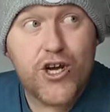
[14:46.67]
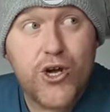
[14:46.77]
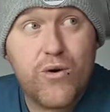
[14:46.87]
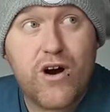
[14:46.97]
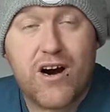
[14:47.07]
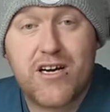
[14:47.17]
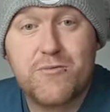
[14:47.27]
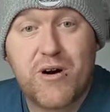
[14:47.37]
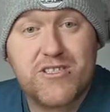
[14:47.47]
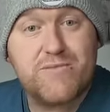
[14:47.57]
You
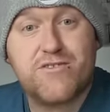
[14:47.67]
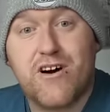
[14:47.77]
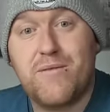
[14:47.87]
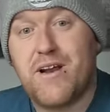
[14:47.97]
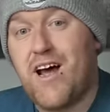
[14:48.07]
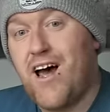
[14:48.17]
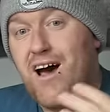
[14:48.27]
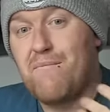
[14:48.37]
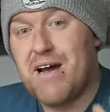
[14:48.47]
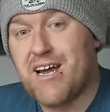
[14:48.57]
guys, by subscribing,
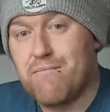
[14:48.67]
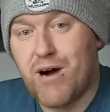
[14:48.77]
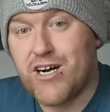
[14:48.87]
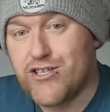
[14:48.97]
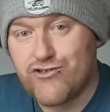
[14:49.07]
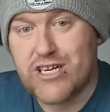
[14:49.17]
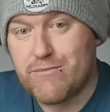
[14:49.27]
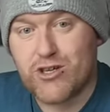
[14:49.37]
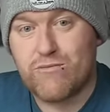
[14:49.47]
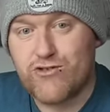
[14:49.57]
are making my
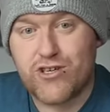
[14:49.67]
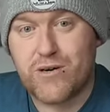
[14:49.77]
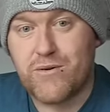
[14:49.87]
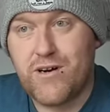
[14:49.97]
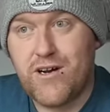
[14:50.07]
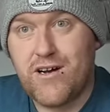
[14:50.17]
dreams come true.